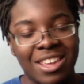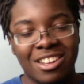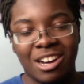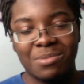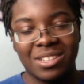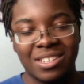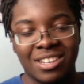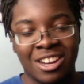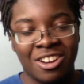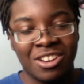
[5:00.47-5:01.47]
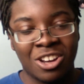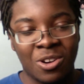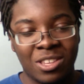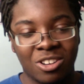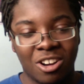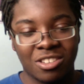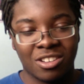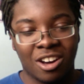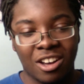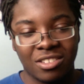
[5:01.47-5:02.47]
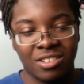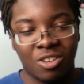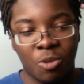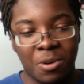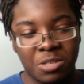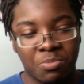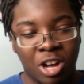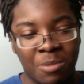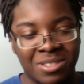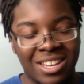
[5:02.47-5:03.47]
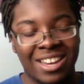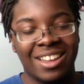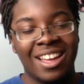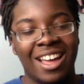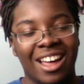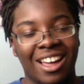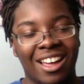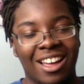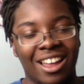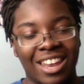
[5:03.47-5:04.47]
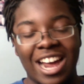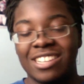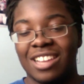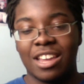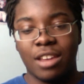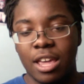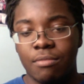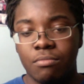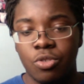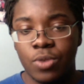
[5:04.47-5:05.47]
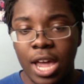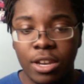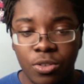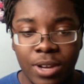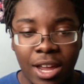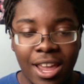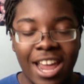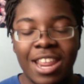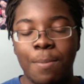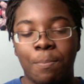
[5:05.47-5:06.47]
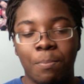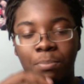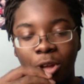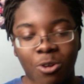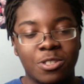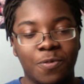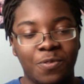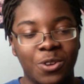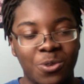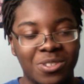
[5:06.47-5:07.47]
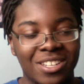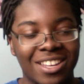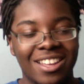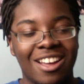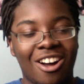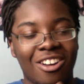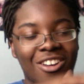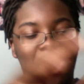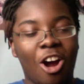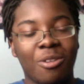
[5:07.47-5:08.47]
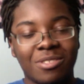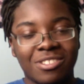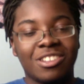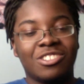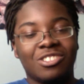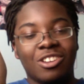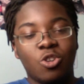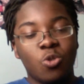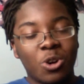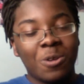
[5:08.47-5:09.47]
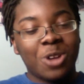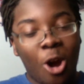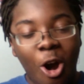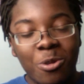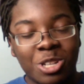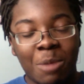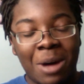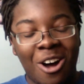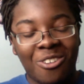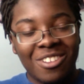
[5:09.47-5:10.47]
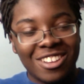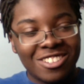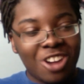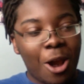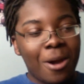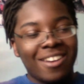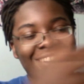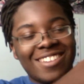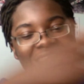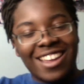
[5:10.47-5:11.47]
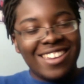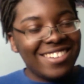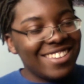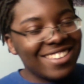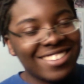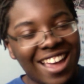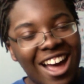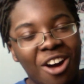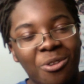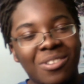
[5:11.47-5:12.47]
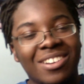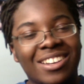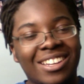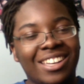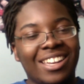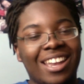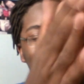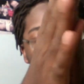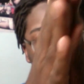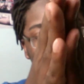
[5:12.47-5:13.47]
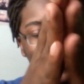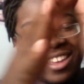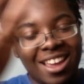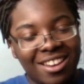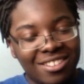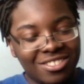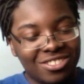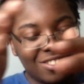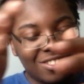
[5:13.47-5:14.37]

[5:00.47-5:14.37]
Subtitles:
He comes in there, you know, he starts causing a whole bunch of problems. Then Aladdin's like, hey, you can't do that. And he blows the flute. Ugo's arms come out, start knocking niggas out, clapping, and